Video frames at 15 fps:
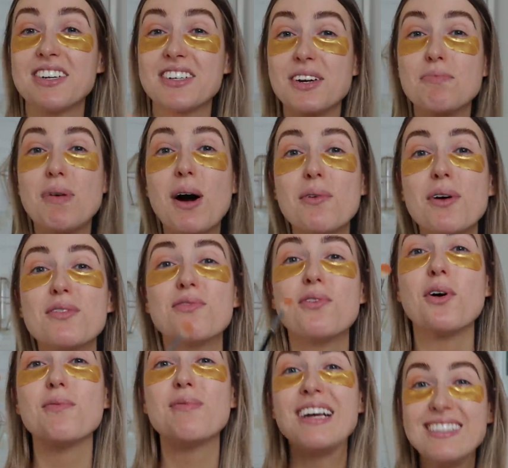I actually bought one
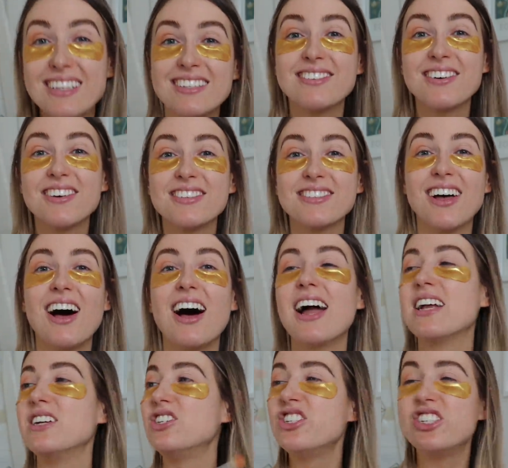for my sister-in-law,
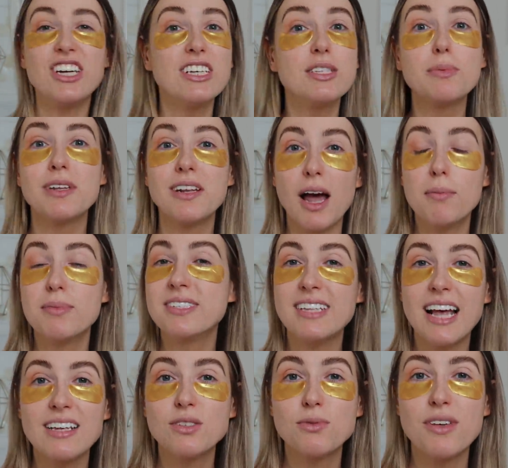and she's been
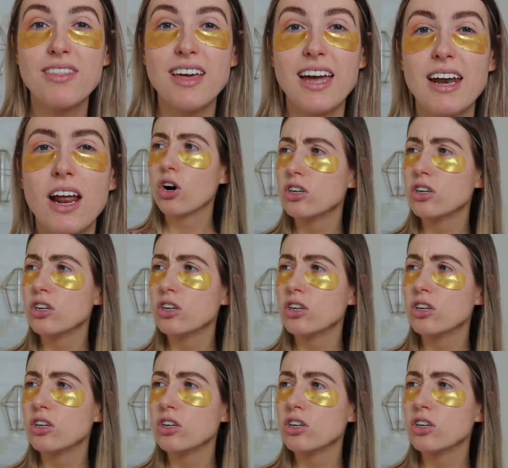obsessed with it.